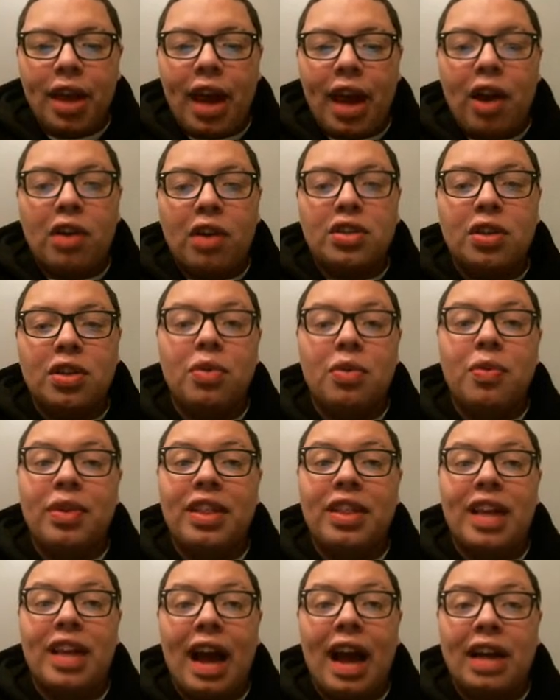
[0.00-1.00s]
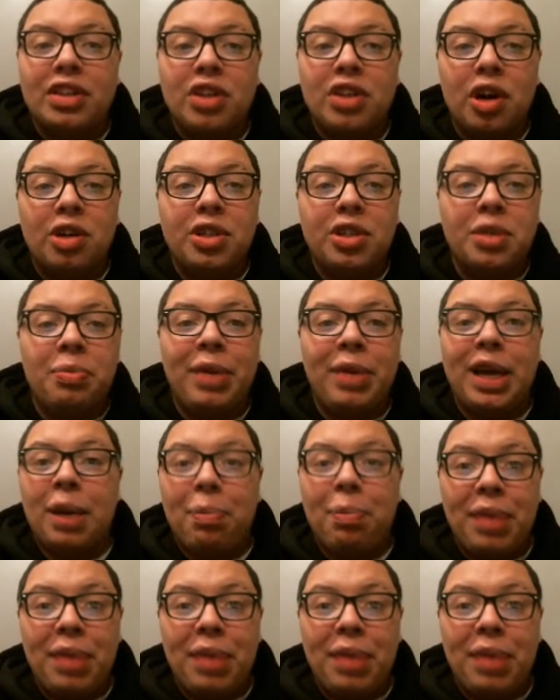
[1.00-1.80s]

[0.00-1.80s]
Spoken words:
And also with Gaia Charger being a